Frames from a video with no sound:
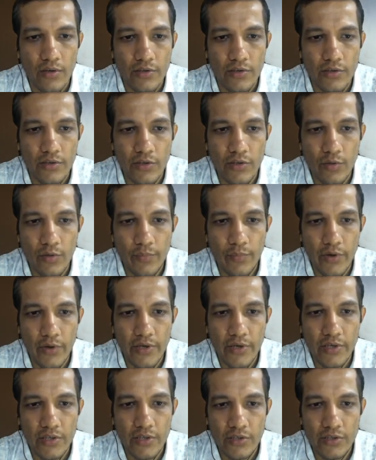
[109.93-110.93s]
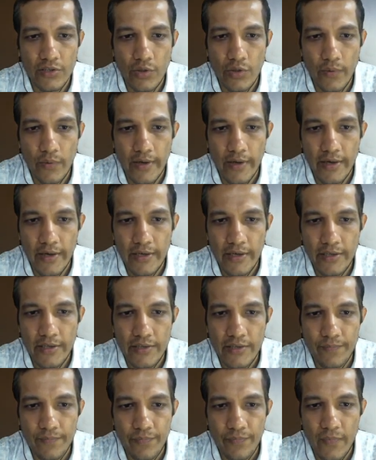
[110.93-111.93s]
0.018,
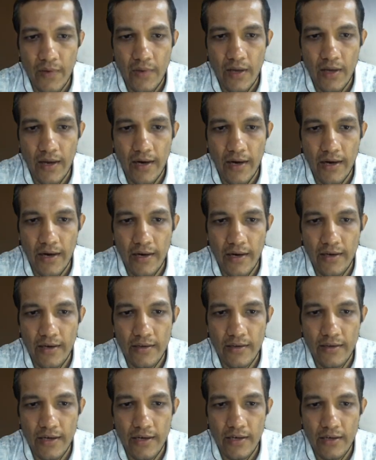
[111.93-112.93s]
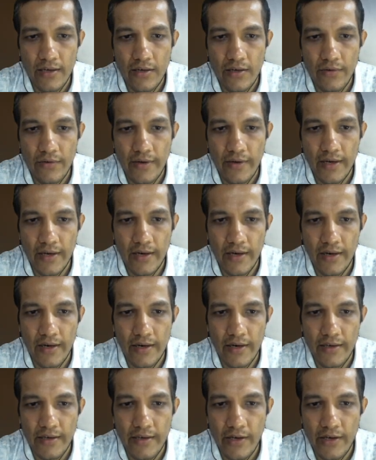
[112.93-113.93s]
and that we can
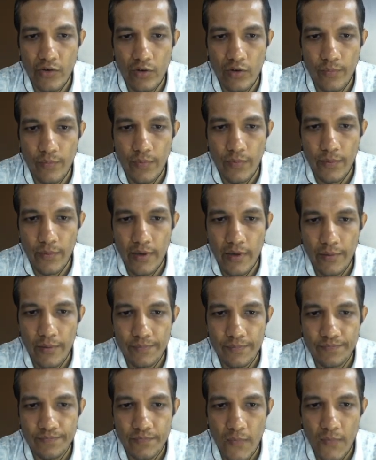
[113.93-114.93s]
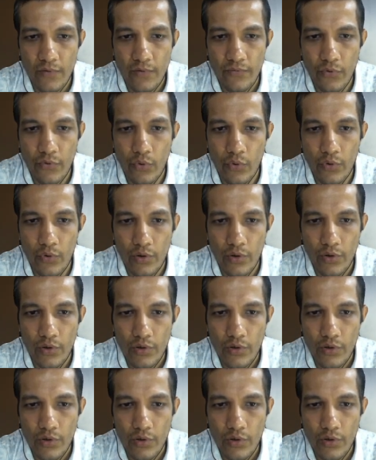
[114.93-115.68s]
write 10 to the power 4